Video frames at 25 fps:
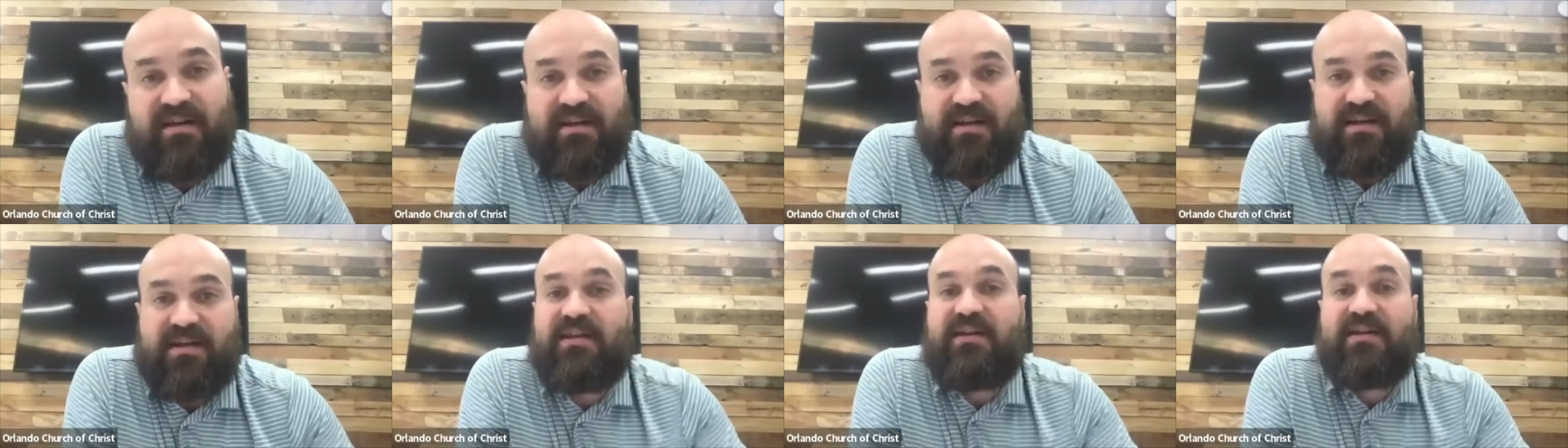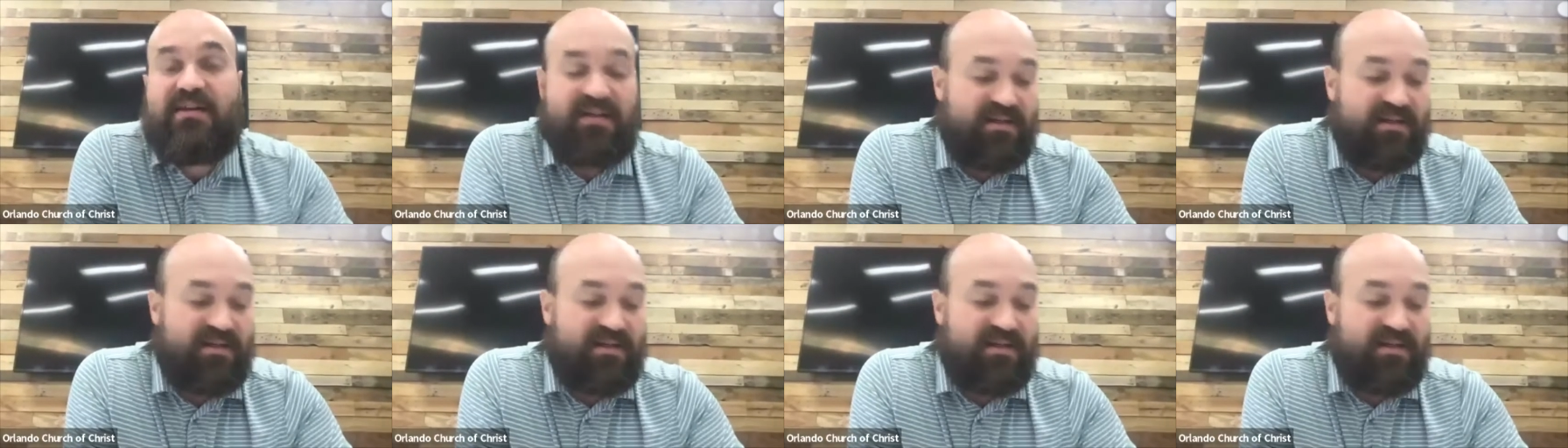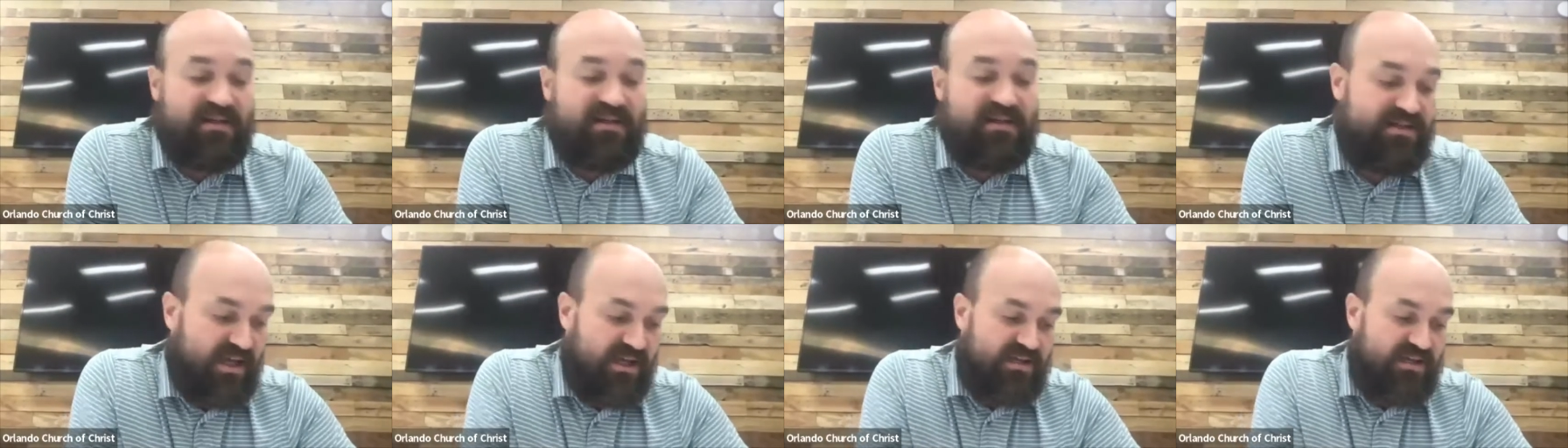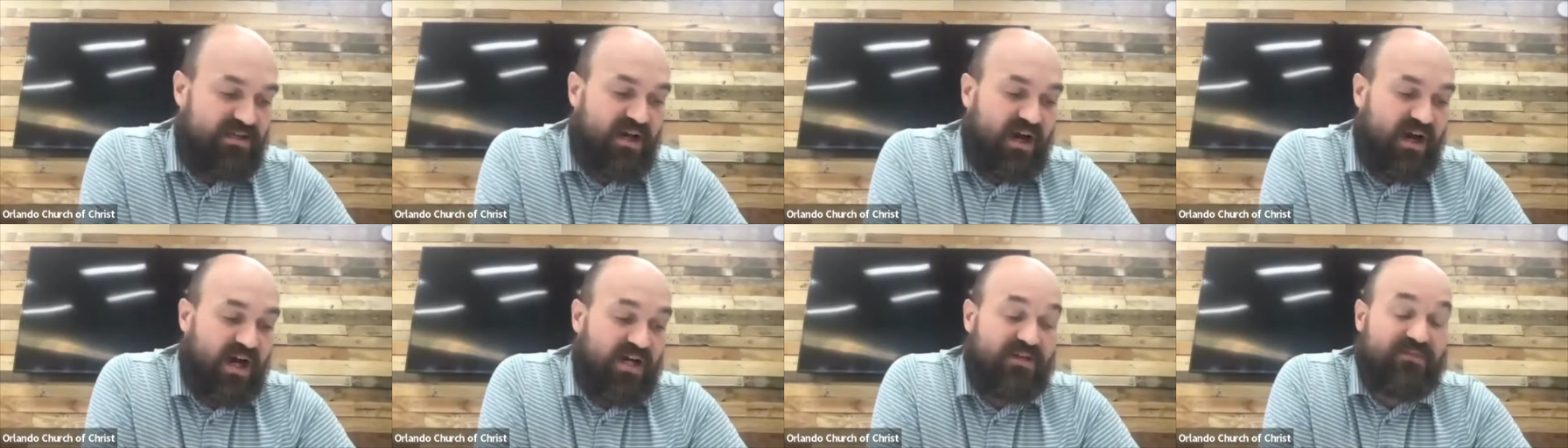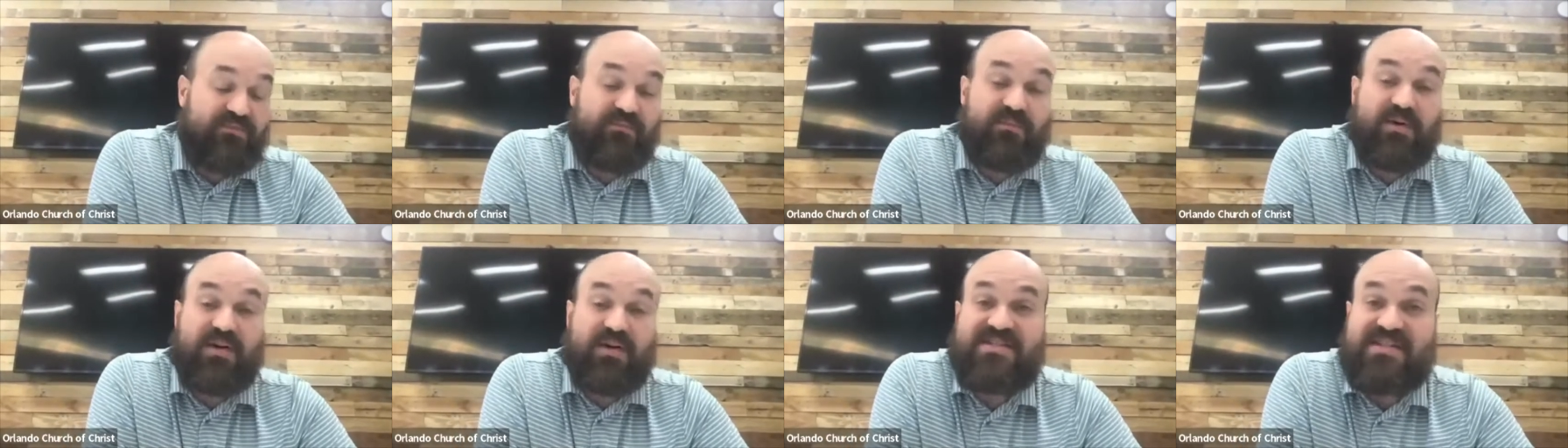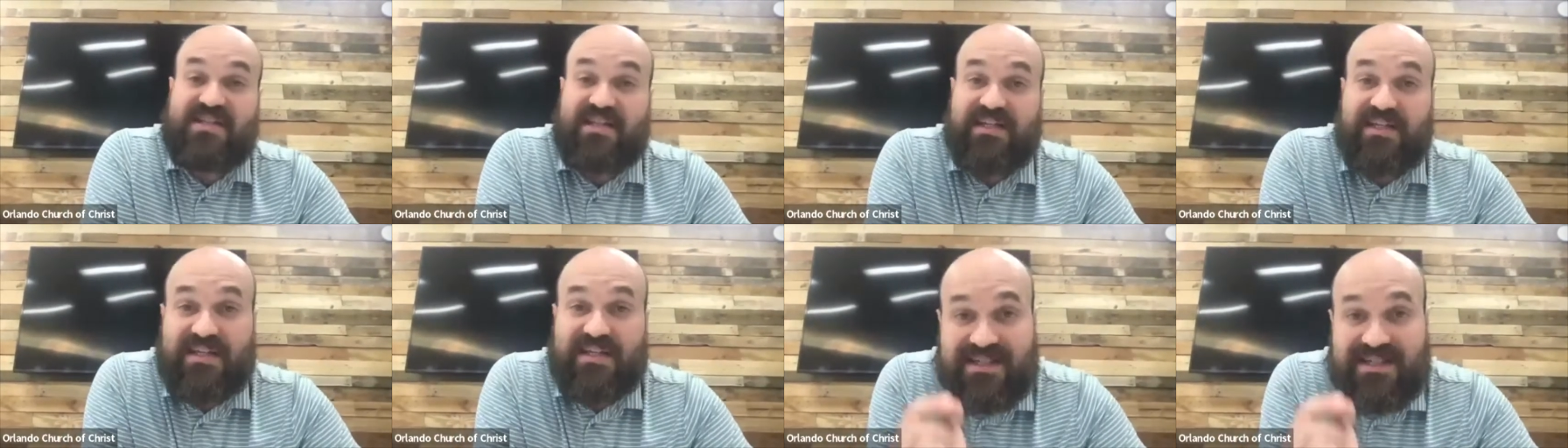He is a God of
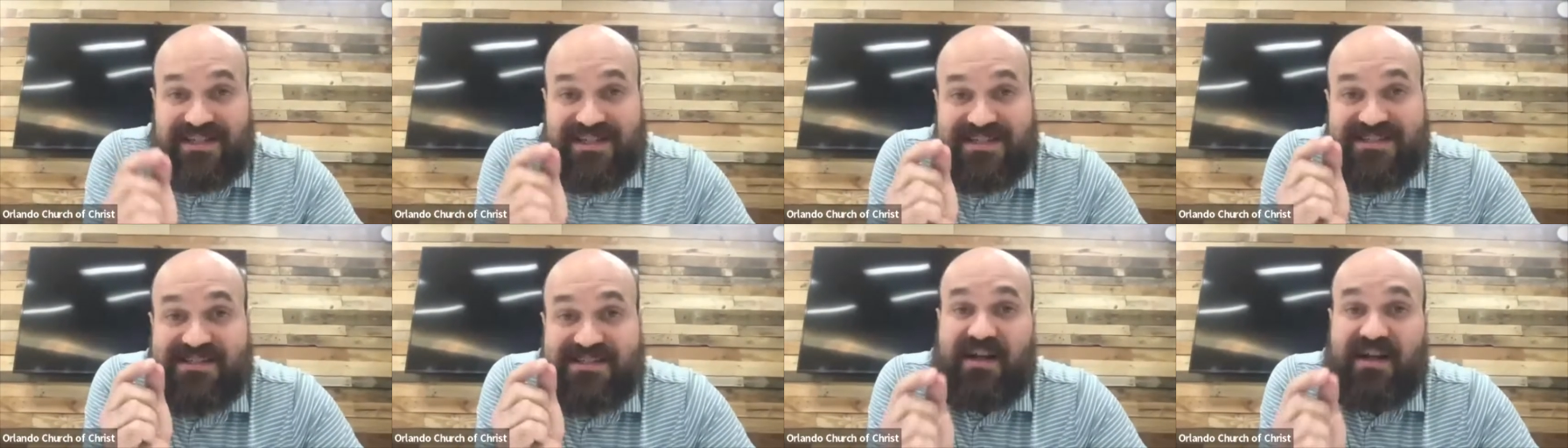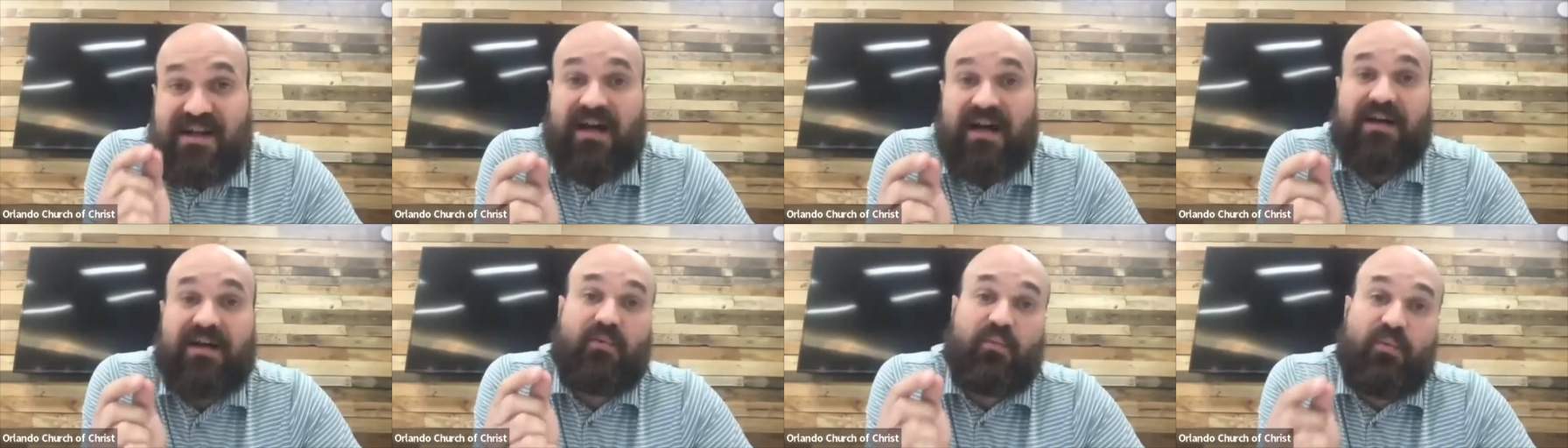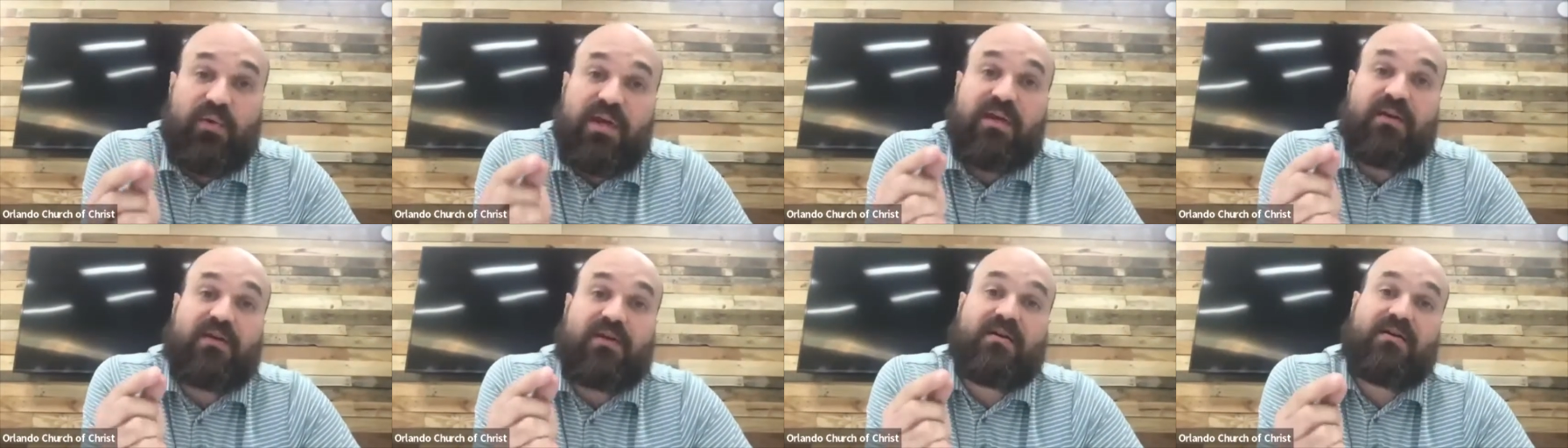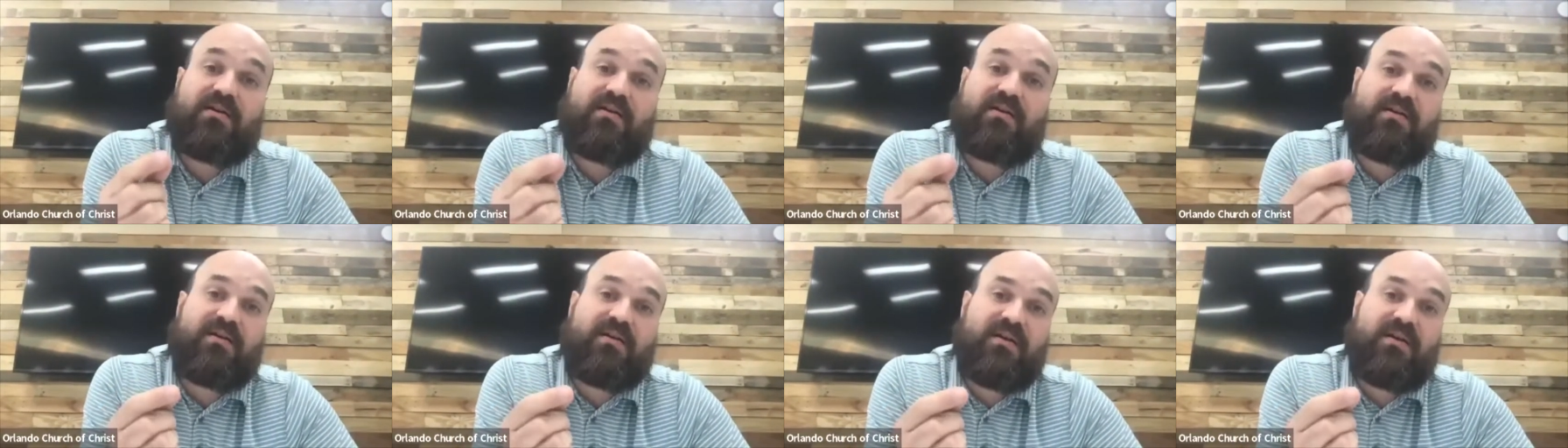mercy, and he is not weak.